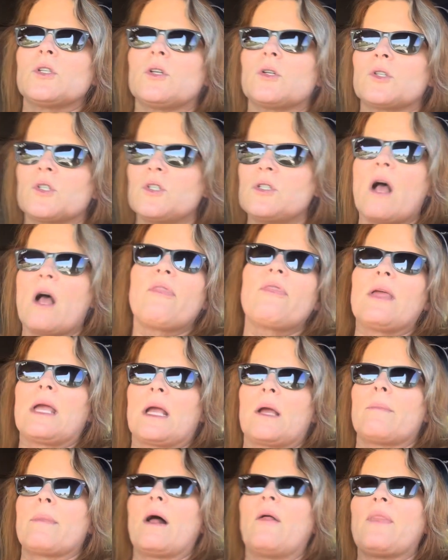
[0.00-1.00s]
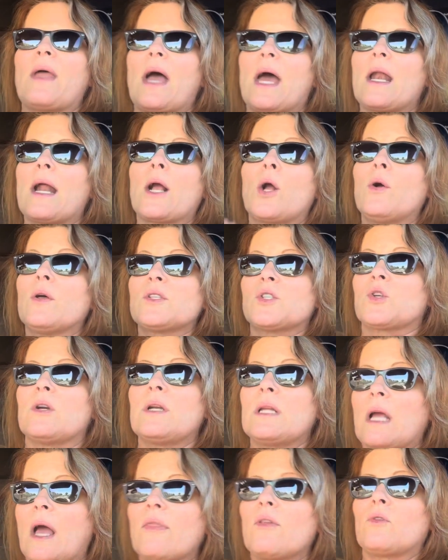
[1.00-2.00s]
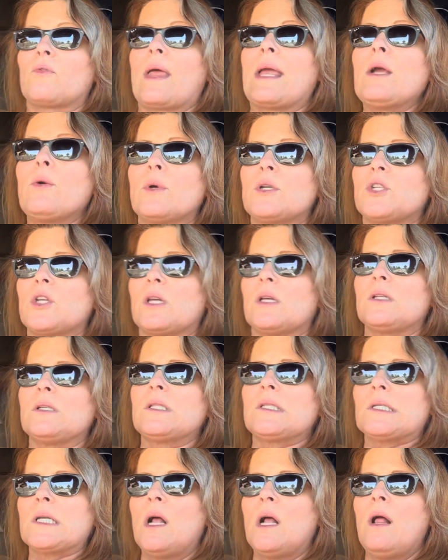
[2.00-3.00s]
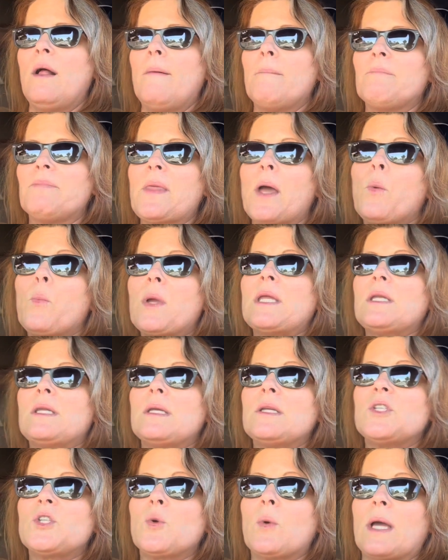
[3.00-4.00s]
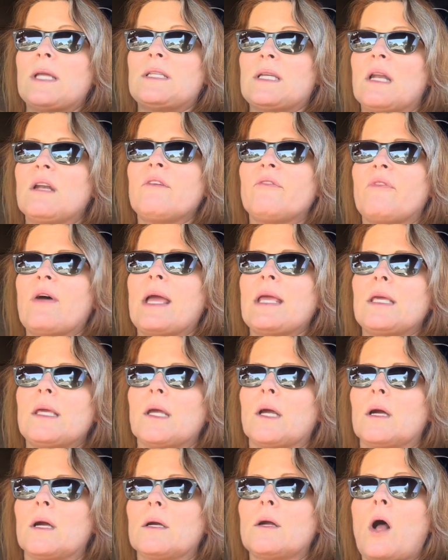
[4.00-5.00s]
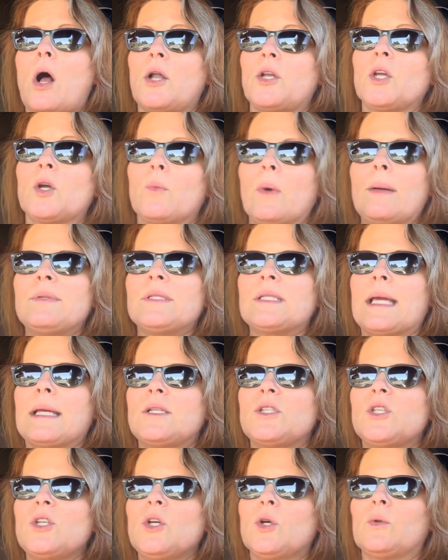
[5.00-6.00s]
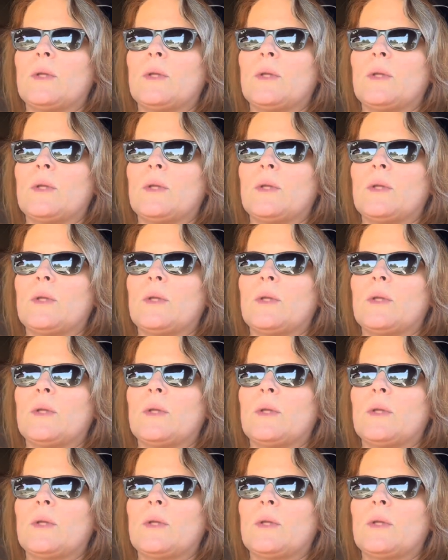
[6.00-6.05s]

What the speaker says: There's nothing about that. I go, is there any other languages that we need to identify here on your website too?